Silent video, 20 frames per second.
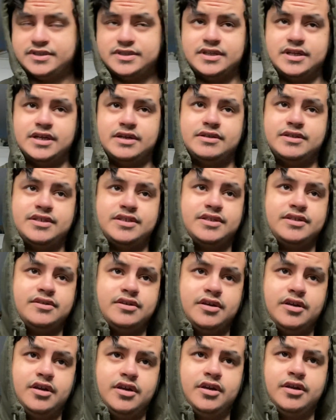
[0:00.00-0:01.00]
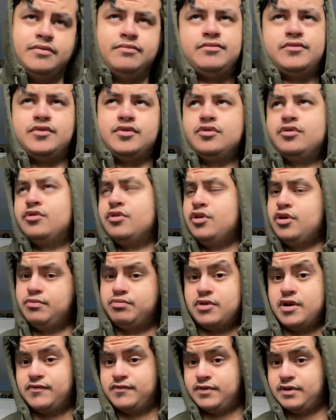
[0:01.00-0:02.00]
that's got a
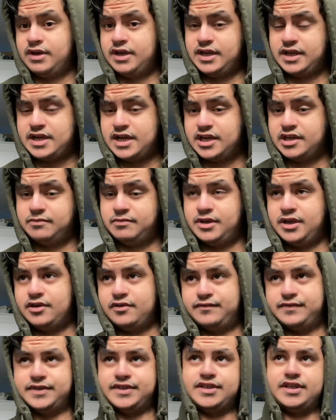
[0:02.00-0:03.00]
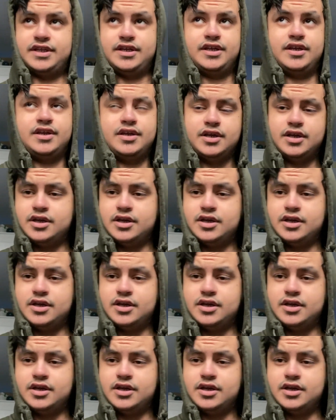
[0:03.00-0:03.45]
brother in the academy, obviously,